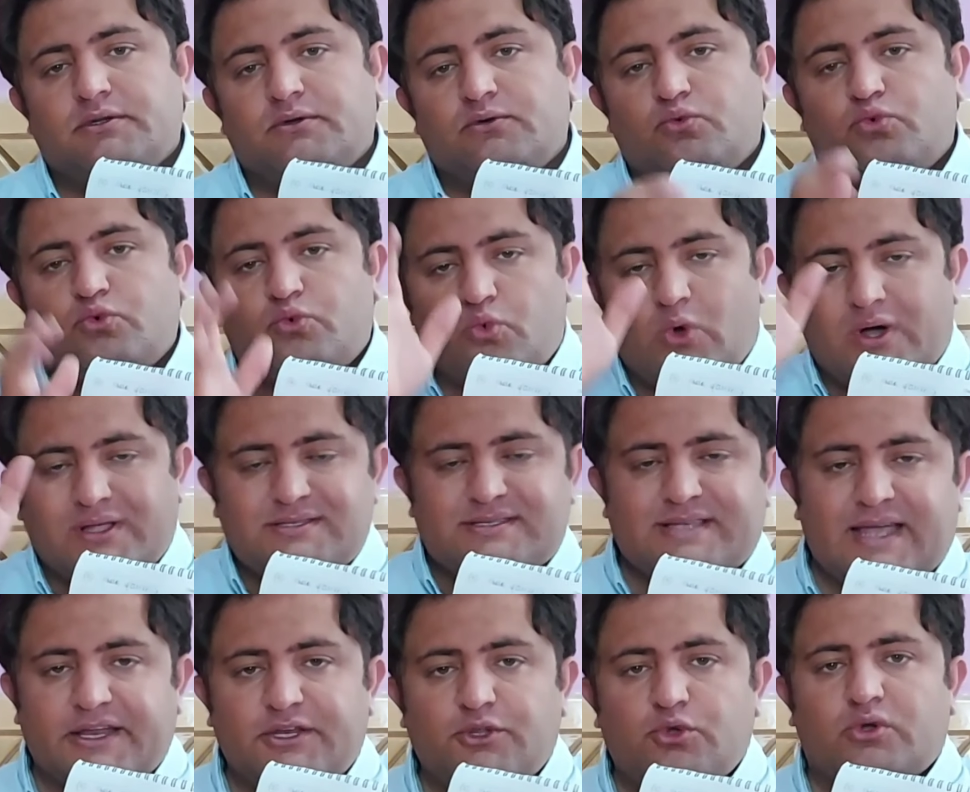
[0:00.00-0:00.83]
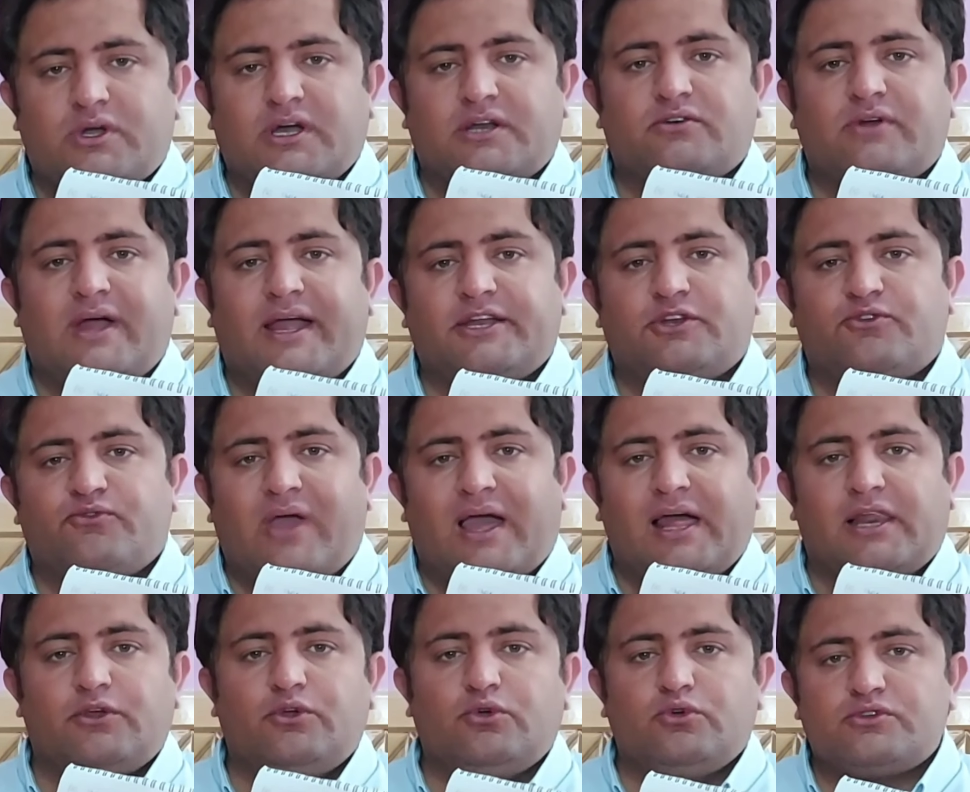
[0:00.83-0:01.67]
One side you can write
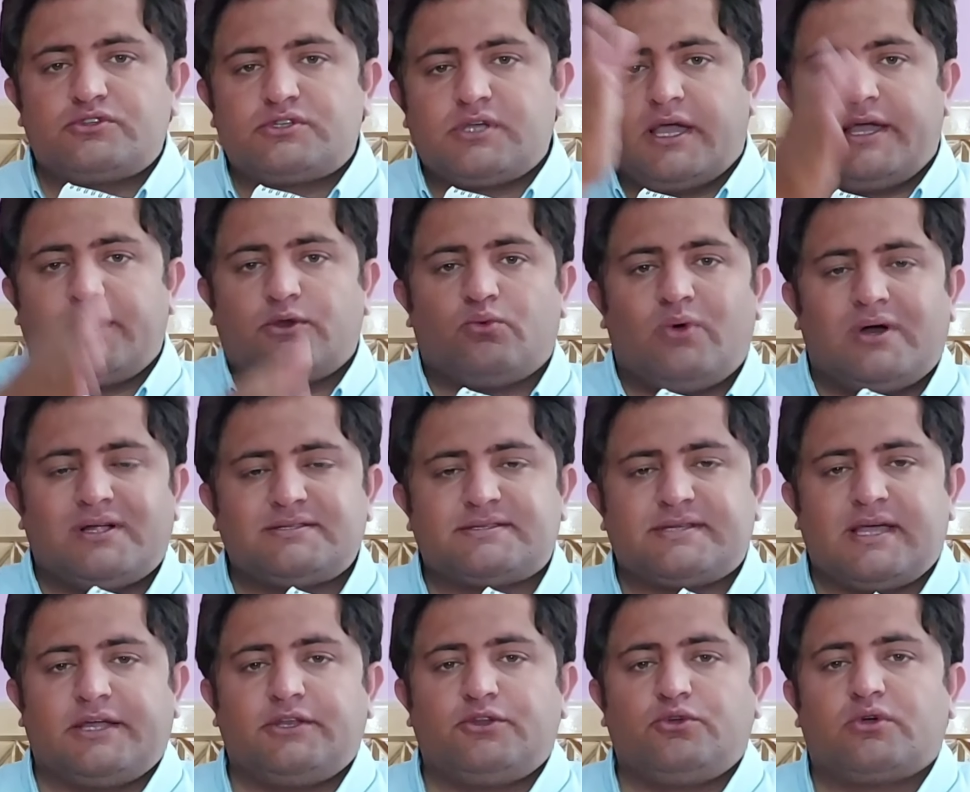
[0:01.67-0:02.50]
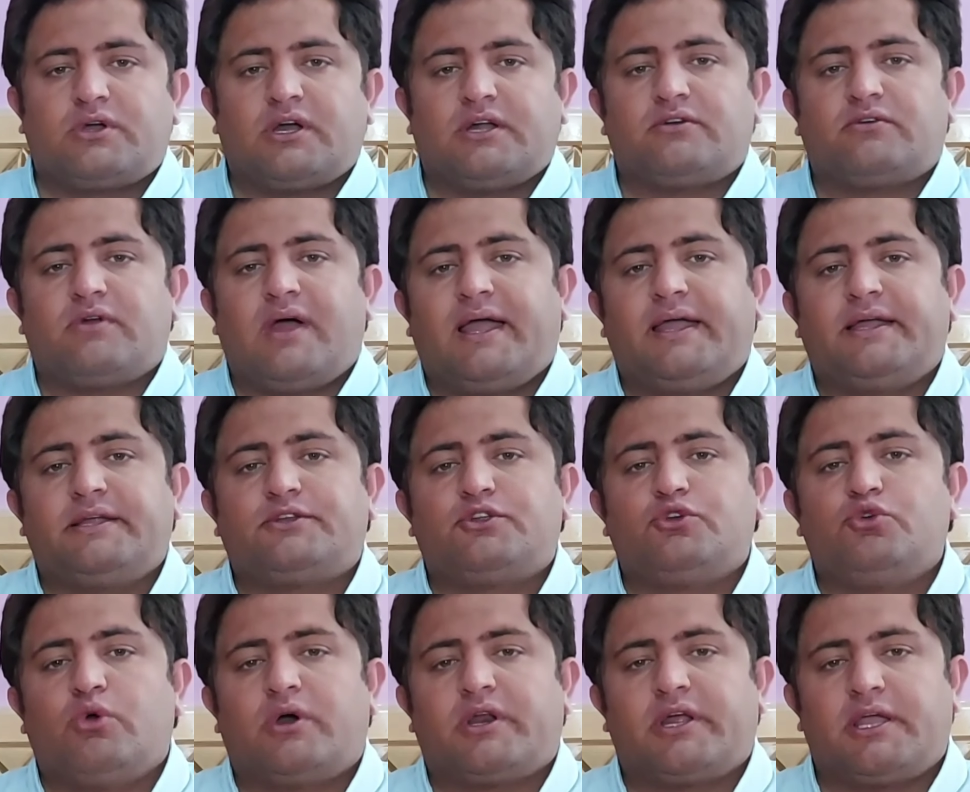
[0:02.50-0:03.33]
values, and one side you can write
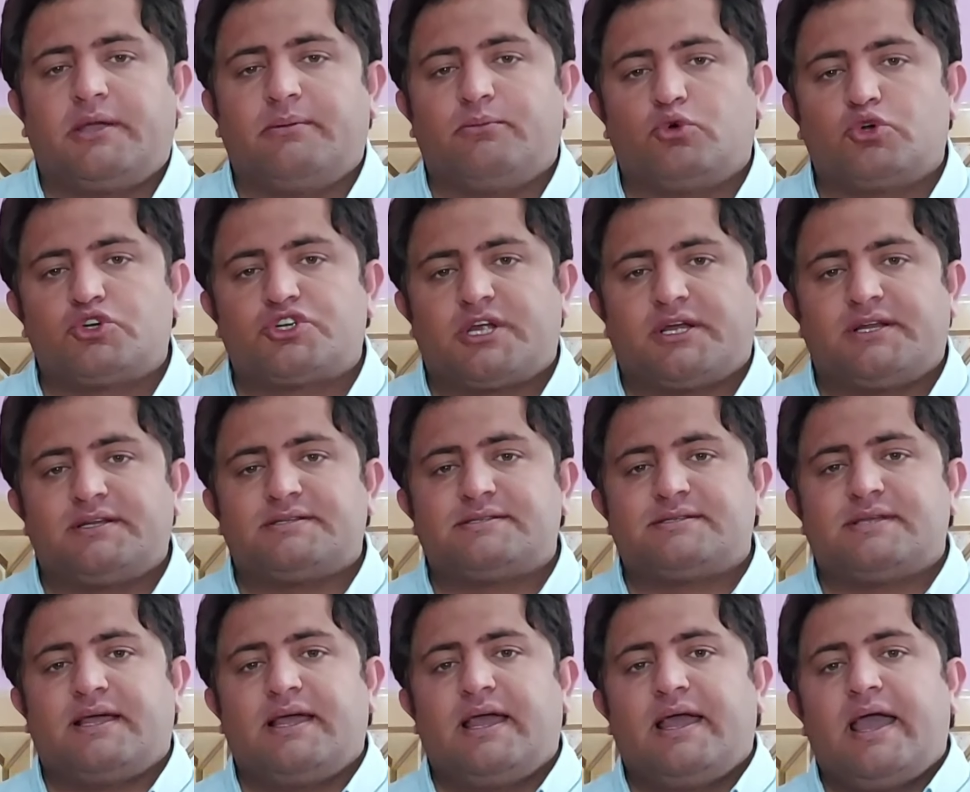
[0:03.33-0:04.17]
your emotions.